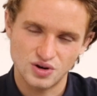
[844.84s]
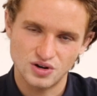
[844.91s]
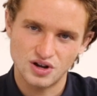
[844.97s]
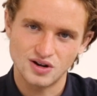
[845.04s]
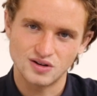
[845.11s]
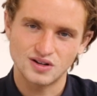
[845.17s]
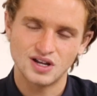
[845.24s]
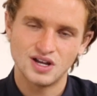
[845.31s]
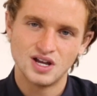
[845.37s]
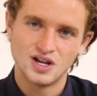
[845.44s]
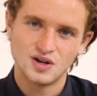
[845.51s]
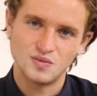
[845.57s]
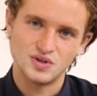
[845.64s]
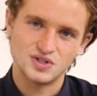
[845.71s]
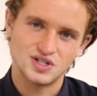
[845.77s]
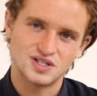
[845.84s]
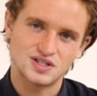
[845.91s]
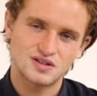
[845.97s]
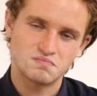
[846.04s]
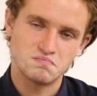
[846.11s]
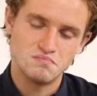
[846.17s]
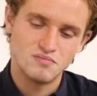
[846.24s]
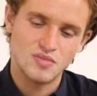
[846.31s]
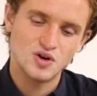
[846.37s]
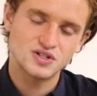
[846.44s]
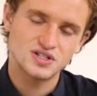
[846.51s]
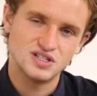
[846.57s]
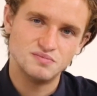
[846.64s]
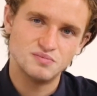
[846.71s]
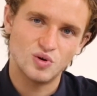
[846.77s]
Royal Oak, which is
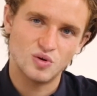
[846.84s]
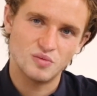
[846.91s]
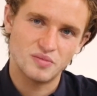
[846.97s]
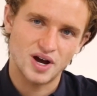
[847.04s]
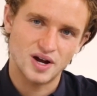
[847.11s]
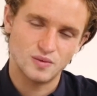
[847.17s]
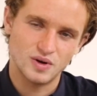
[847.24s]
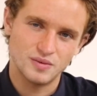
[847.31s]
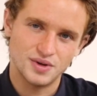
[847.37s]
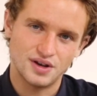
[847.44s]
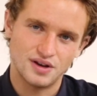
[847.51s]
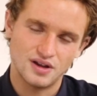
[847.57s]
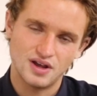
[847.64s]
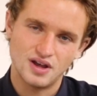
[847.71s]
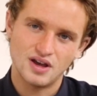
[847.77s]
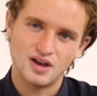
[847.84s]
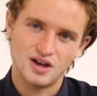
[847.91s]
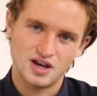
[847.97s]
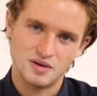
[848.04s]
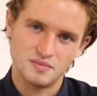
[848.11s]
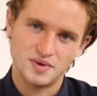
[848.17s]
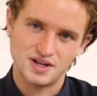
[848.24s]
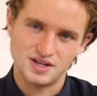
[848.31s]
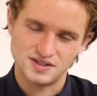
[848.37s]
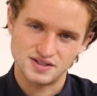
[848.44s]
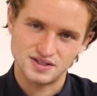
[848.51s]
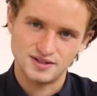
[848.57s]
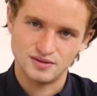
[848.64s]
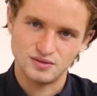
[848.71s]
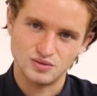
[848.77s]
mostly bought by women, but it's
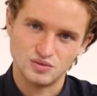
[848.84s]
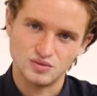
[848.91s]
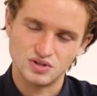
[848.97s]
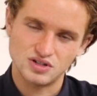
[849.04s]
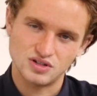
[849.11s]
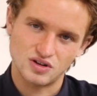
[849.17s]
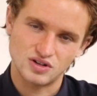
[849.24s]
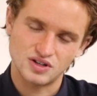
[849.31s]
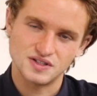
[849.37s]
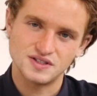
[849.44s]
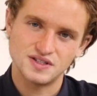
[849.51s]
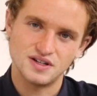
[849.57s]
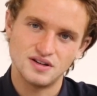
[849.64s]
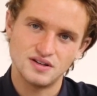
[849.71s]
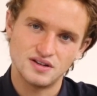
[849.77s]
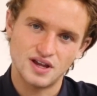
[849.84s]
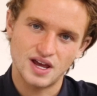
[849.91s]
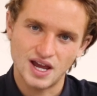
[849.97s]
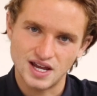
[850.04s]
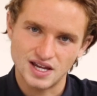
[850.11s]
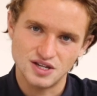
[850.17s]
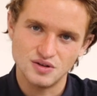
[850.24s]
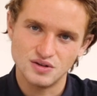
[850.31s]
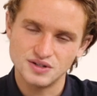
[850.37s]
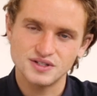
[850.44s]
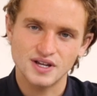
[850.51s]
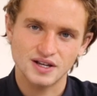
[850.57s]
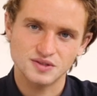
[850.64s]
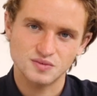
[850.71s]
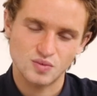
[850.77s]
still, you know, considered a
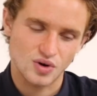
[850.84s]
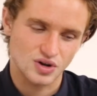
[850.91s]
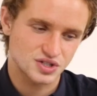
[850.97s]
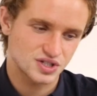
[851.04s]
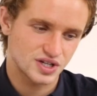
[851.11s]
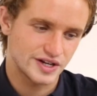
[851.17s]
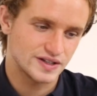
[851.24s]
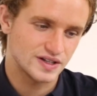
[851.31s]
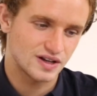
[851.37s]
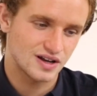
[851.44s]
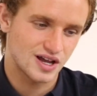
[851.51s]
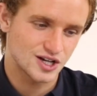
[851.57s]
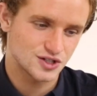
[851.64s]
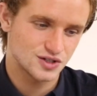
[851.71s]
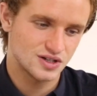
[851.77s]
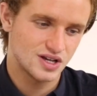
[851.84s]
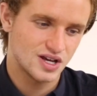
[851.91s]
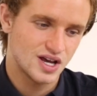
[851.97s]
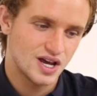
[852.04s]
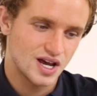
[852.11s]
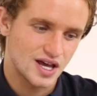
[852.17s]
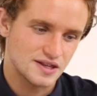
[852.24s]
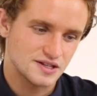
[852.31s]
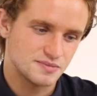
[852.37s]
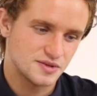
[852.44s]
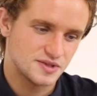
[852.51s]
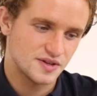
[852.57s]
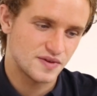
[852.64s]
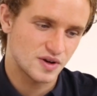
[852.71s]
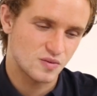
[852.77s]
unisex watch in the collection. And the
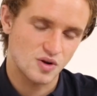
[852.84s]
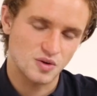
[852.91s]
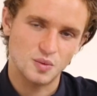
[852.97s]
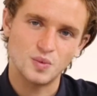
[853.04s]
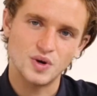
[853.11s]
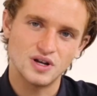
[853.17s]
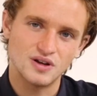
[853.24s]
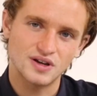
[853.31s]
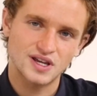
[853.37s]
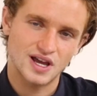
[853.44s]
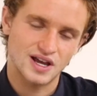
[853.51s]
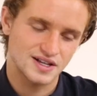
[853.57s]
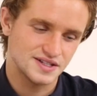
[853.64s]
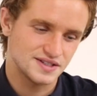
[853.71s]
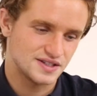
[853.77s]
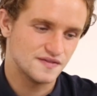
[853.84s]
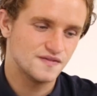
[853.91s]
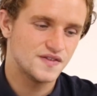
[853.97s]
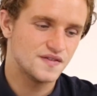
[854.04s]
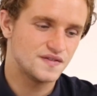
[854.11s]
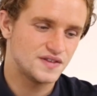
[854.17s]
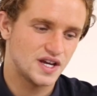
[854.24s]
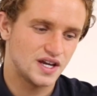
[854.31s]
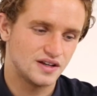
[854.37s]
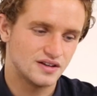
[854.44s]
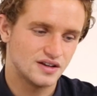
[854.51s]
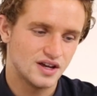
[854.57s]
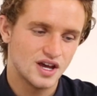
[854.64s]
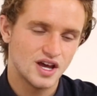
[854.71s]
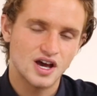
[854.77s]
specific one that we're looking at is the
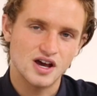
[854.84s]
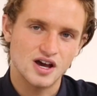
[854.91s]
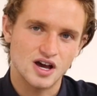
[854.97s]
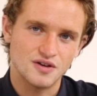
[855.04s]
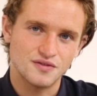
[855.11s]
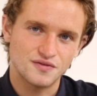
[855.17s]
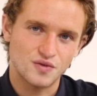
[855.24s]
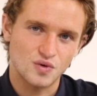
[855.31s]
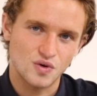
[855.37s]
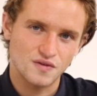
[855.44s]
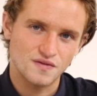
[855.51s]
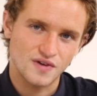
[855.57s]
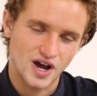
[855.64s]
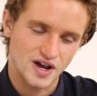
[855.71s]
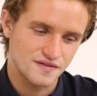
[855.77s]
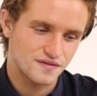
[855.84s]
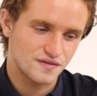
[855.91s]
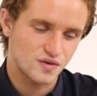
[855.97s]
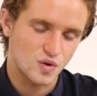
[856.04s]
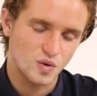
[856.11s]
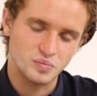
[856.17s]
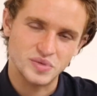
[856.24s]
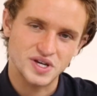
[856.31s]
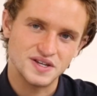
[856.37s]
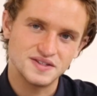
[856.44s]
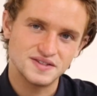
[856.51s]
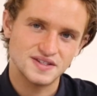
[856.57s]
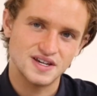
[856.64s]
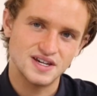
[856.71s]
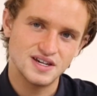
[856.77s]

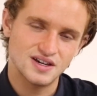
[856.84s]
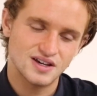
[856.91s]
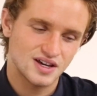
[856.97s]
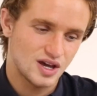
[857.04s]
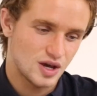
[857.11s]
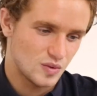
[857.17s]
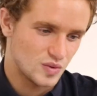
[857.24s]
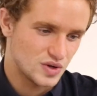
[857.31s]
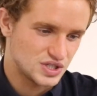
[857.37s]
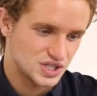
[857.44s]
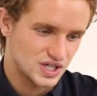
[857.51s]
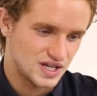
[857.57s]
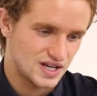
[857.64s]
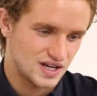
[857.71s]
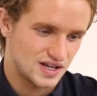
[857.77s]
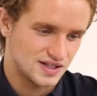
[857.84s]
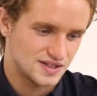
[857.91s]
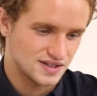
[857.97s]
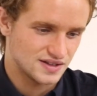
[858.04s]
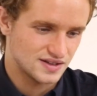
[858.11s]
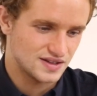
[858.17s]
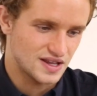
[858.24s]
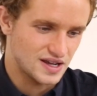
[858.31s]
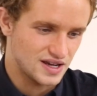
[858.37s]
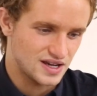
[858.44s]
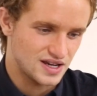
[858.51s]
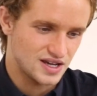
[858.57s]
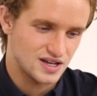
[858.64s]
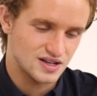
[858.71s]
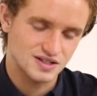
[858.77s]
15454BC, which is
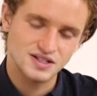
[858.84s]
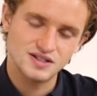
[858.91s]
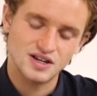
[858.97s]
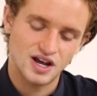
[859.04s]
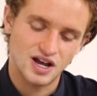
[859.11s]
the